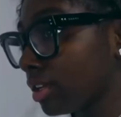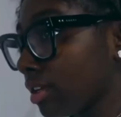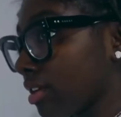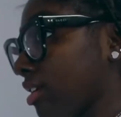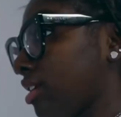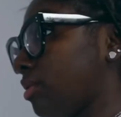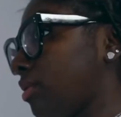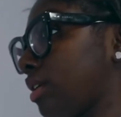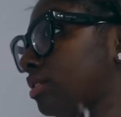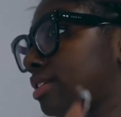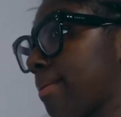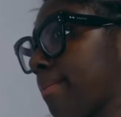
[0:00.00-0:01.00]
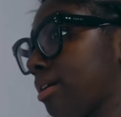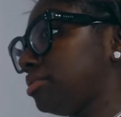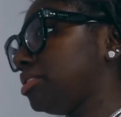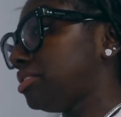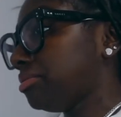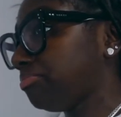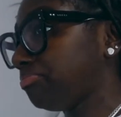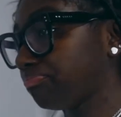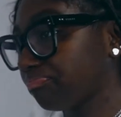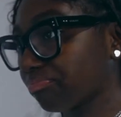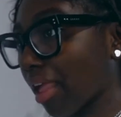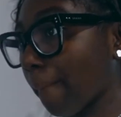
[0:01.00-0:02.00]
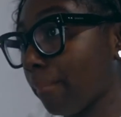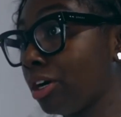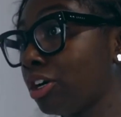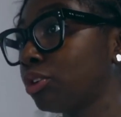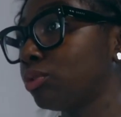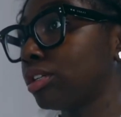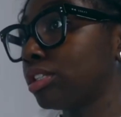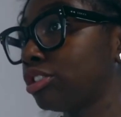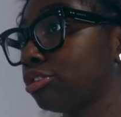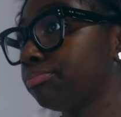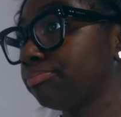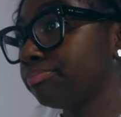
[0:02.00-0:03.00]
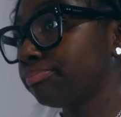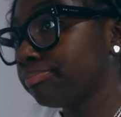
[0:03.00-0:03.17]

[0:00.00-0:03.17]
She, you want to know something else? I'm hungry too.